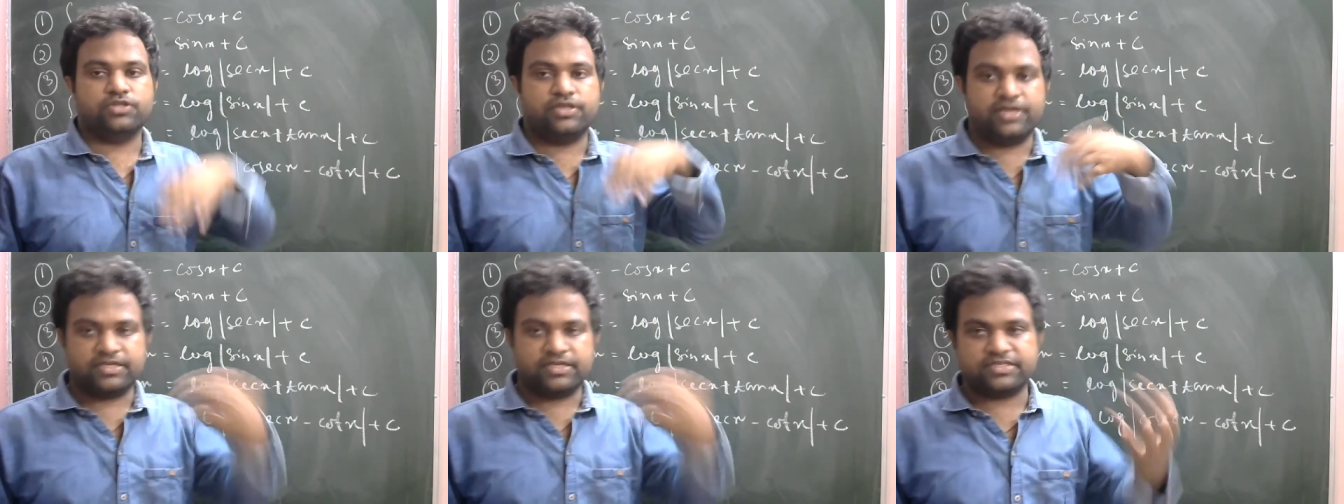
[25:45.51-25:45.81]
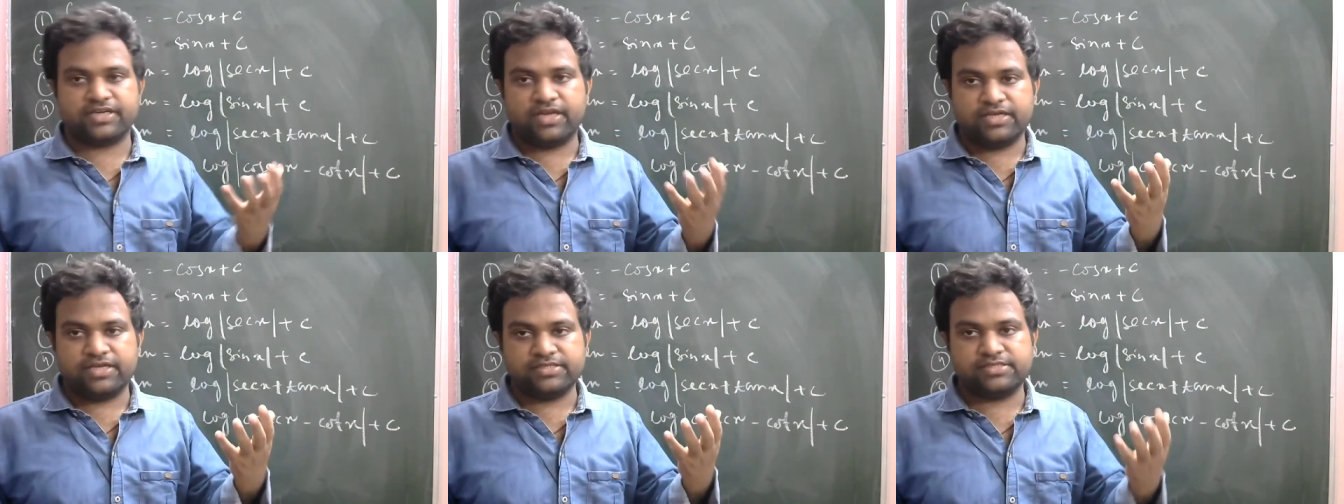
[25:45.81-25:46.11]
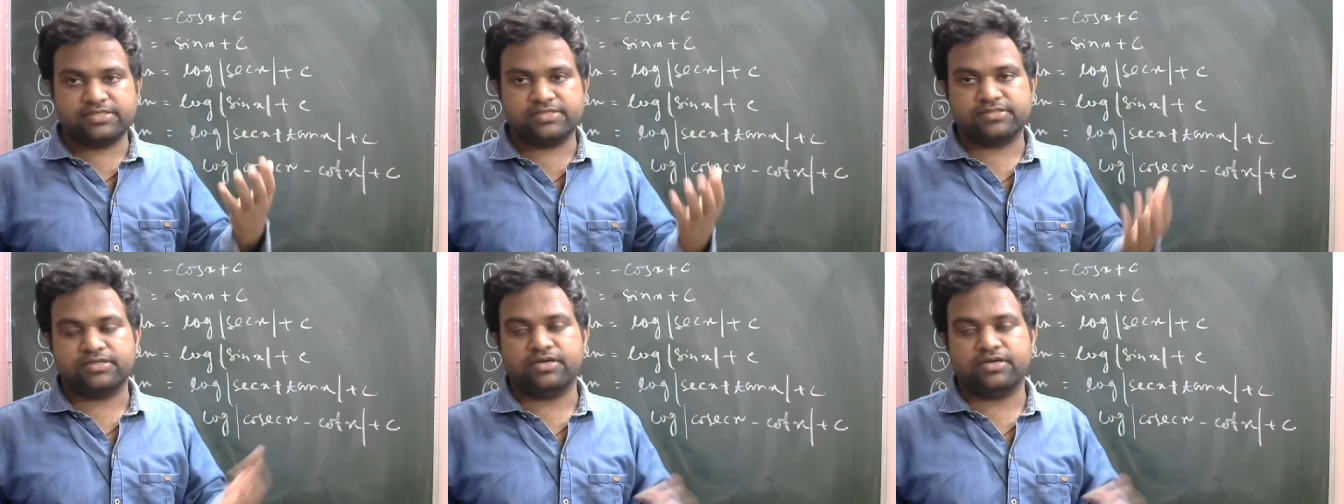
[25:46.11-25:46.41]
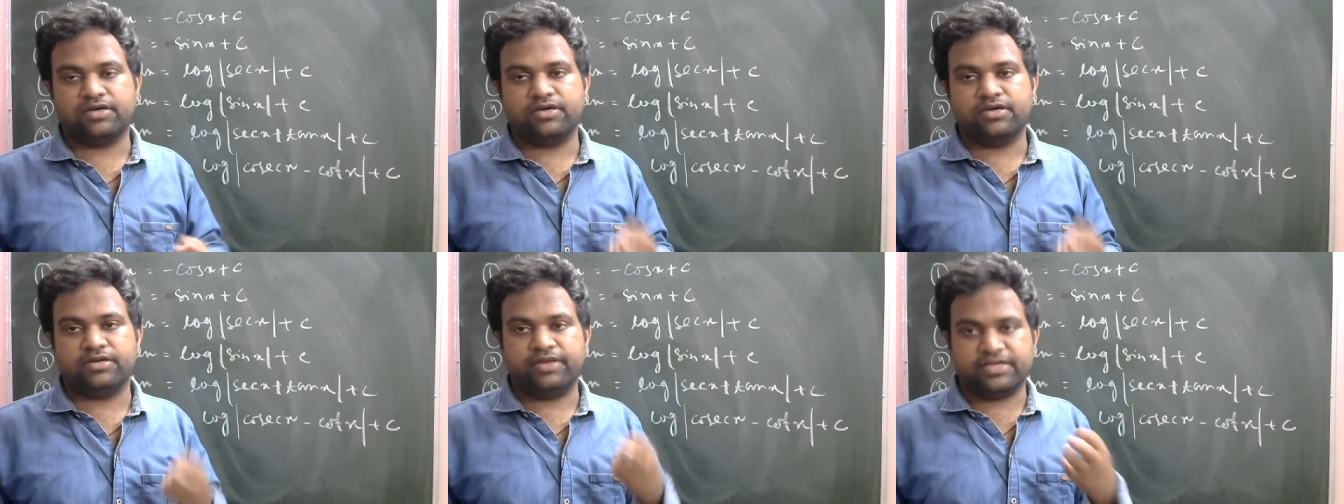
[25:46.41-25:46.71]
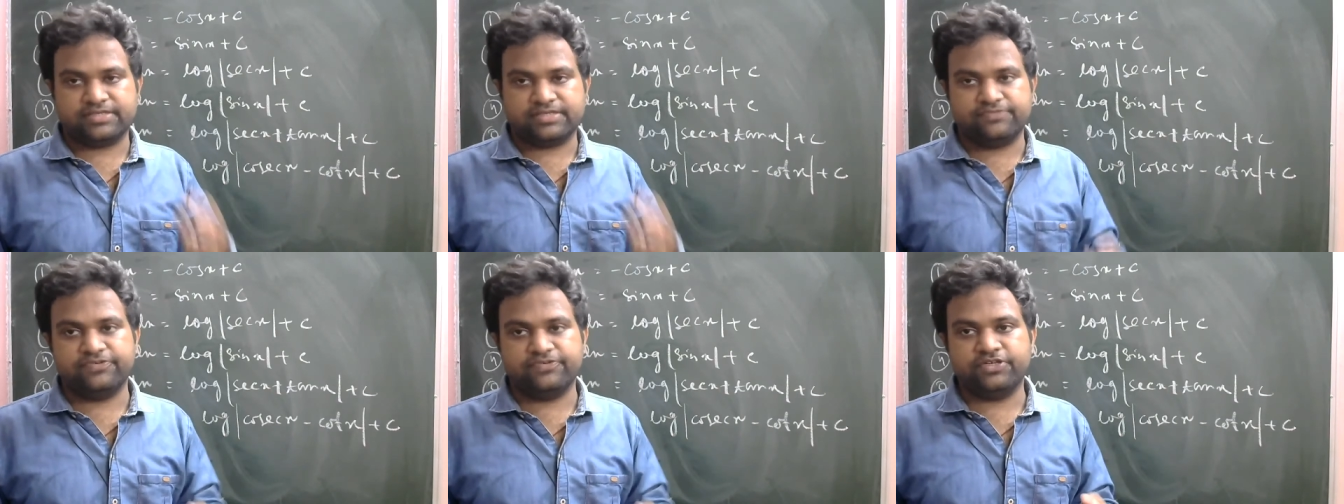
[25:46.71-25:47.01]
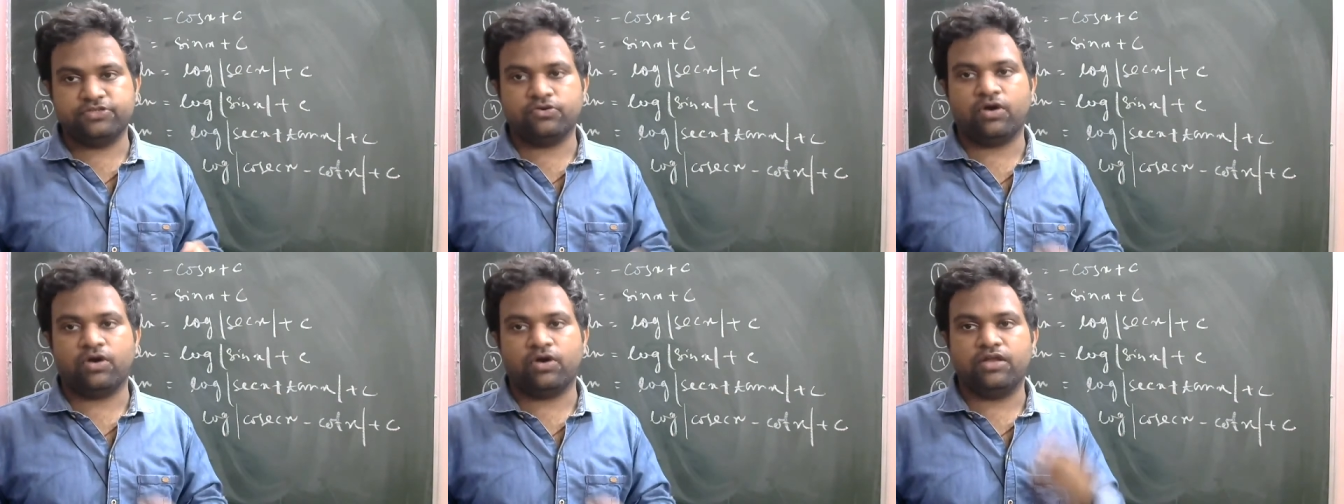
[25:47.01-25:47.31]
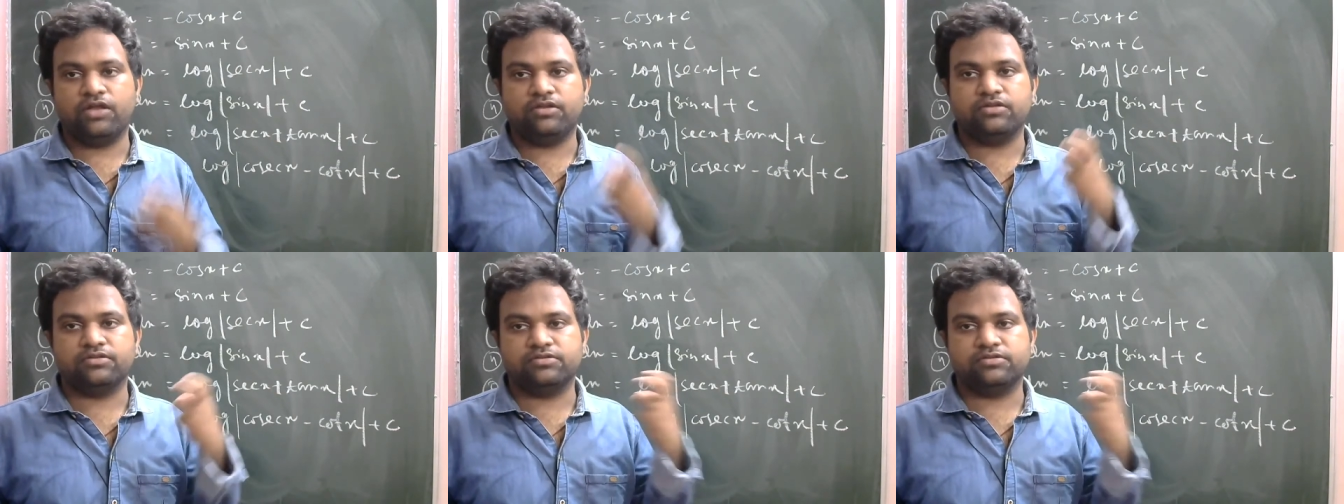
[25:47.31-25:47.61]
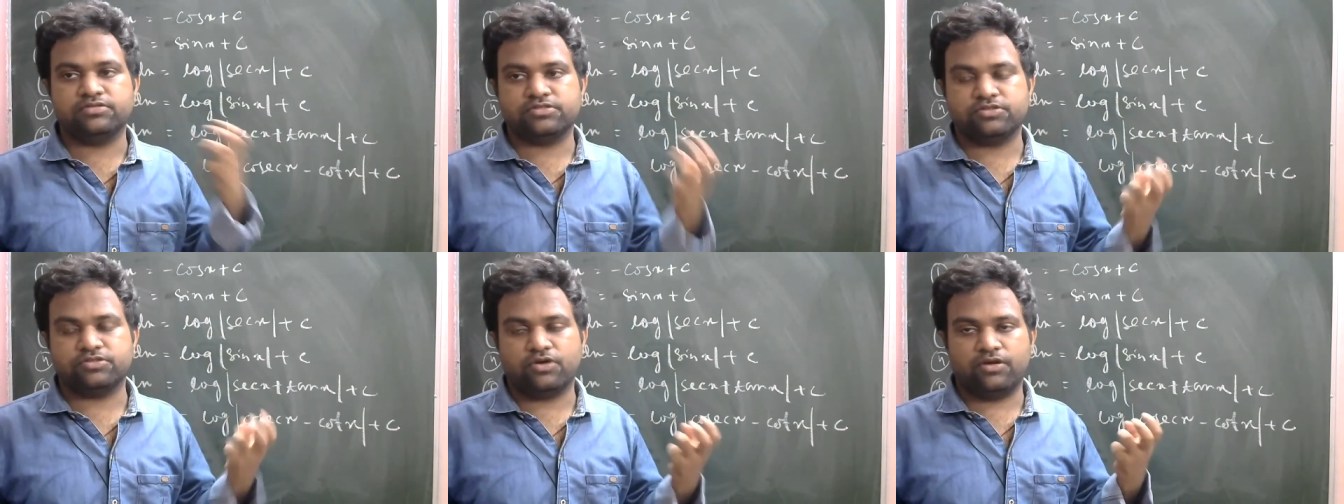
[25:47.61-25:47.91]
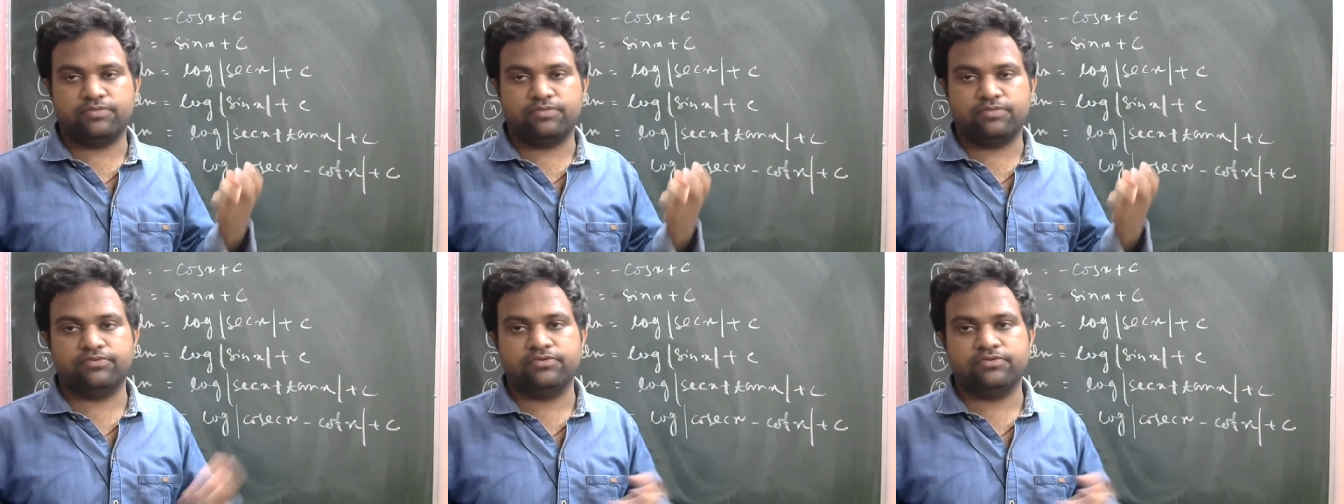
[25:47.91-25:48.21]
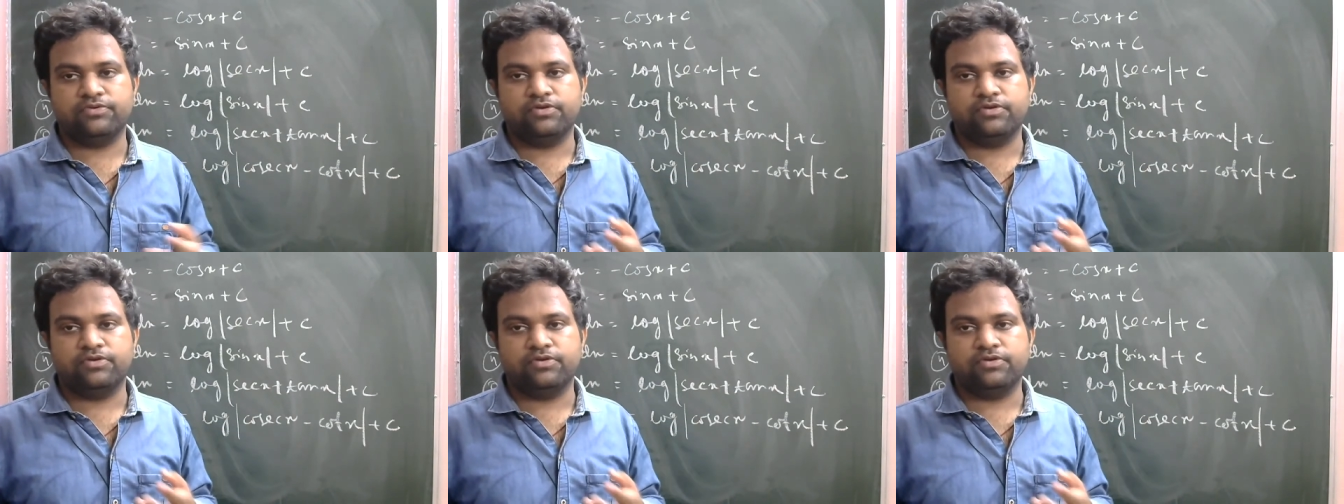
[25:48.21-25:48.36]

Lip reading: the next class, next video, I'll solve